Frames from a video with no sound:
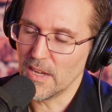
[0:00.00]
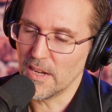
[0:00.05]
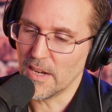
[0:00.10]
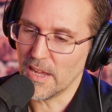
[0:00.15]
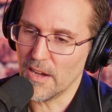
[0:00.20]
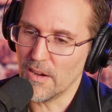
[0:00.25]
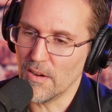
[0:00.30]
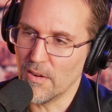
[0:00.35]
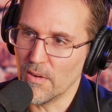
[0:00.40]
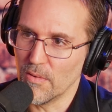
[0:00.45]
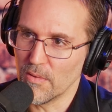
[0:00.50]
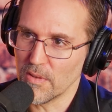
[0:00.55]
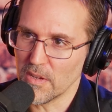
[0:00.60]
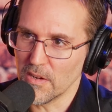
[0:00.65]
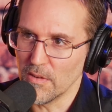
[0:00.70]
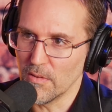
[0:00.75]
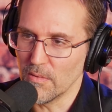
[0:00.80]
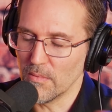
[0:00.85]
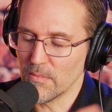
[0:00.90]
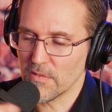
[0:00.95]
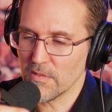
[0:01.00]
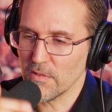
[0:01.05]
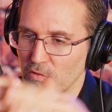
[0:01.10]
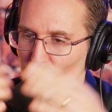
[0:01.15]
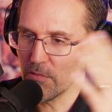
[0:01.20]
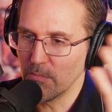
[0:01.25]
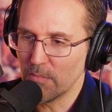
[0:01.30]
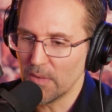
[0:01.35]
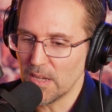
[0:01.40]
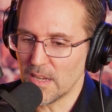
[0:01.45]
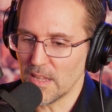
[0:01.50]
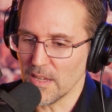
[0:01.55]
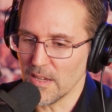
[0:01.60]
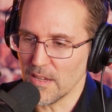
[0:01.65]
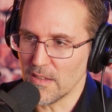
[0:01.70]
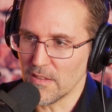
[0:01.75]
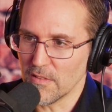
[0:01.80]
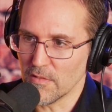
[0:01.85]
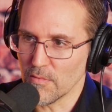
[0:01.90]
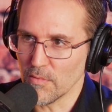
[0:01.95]
and how, social
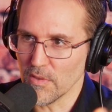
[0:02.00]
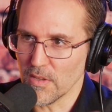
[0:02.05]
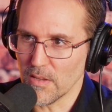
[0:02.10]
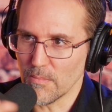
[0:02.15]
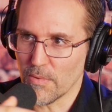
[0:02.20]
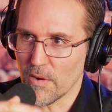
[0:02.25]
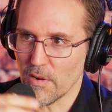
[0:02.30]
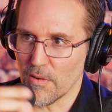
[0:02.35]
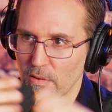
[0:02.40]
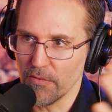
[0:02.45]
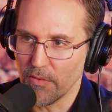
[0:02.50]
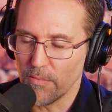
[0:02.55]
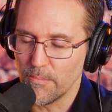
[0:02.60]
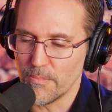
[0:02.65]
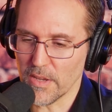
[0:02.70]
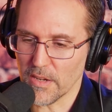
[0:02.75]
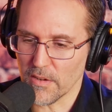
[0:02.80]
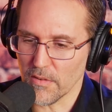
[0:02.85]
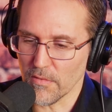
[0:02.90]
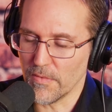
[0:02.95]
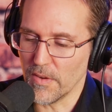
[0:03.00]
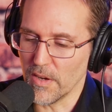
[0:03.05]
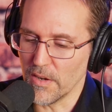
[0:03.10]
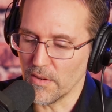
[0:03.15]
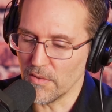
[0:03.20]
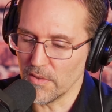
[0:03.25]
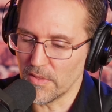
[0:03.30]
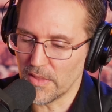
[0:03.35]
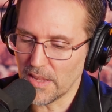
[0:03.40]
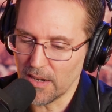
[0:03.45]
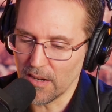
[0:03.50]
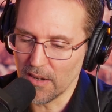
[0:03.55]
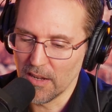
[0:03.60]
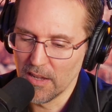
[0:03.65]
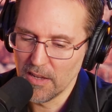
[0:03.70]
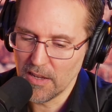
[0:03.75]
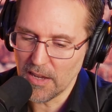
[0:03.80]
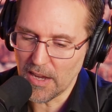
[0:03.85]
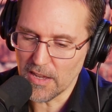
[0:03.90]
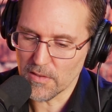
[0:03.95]
media is really part of a bigger funnel. And then
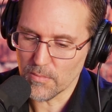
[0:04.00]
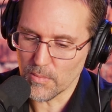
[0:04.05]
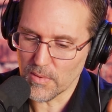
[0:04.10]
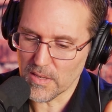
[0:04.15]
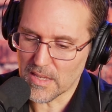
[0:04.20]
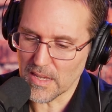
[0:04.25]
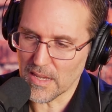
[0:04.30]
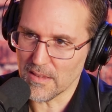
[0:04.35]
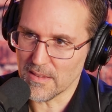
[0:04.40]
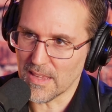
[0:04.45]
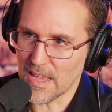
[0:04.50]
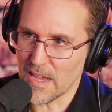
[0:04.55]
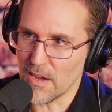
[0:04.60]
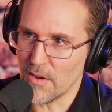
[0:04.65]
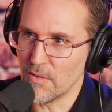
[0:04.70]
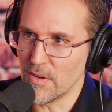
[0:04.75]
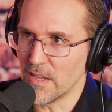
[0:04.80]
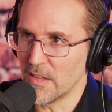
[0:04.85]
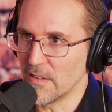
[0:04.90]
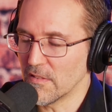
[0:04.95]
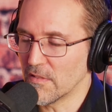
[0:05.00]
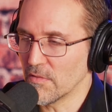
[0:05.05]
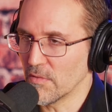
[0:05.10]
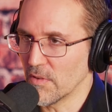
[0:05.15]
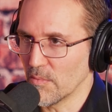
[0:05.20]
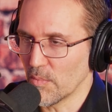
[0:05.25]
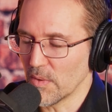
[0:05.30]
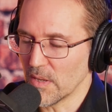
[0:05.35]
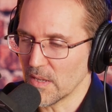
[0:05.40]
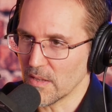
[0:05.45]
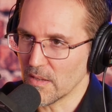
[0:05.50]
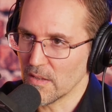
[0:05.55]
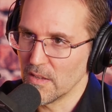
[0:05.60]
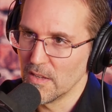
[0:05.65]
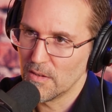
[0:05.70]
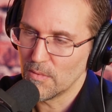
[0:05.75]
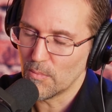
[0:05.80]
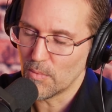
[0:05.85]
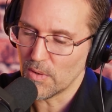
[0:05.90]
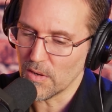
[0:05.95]
as we get down into it, and we
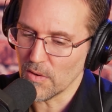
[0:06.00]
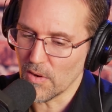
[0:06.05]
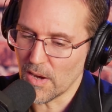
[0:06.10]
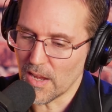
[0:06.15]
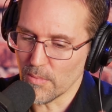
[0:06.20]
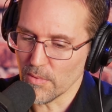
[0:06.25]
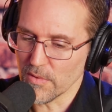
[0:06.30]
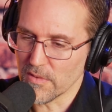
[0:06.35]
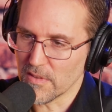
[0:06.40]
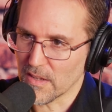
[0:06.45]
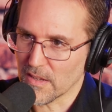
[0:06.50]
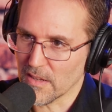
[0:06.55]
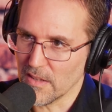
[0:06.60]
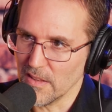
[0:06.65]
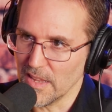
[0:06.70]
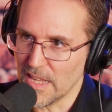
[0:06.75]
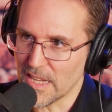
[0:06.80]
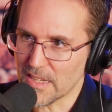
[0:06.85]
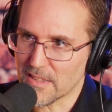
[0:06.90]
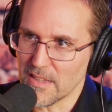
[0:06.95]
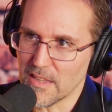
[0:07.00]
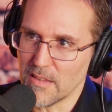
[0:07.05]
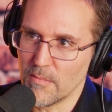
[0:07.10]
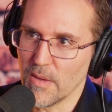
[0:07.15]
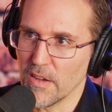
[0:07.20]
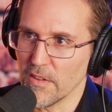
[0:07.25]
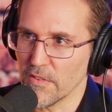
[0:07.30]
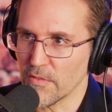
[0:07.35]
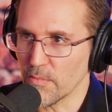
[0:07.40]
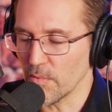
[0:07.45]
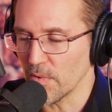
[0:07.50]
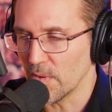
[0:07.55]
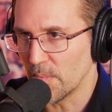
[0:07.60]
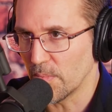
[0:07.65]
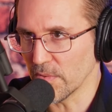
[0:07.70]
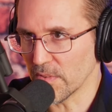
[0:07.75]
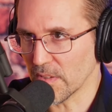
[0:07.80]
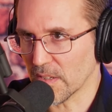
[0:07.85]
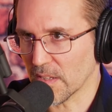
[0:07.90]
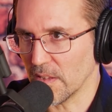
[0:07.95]
are able to collect emails, we're
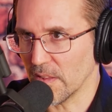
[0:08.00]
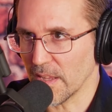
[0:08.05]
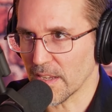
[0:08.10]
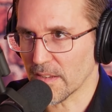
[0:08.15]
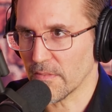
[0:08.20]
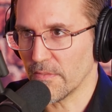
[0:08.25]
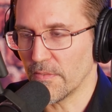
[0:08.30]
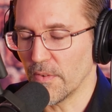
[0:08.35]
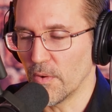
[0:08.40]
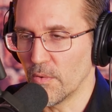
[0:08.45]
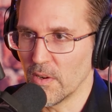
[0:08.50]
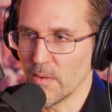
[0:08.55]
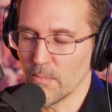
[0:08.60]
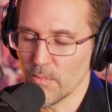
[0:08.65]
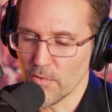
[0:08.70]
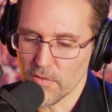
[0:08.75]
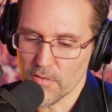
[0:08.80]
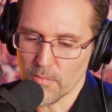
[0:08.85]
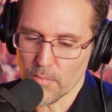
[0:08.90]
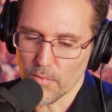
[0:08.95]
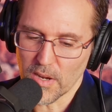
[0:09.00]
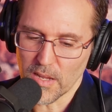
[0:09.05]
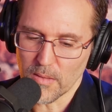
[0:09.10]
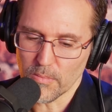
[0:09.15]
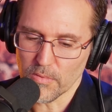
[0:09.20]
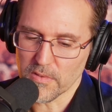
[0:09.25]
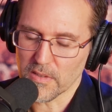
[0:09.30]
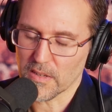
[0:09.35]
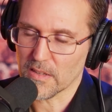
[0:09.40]
able to collect phone numbers, we're able to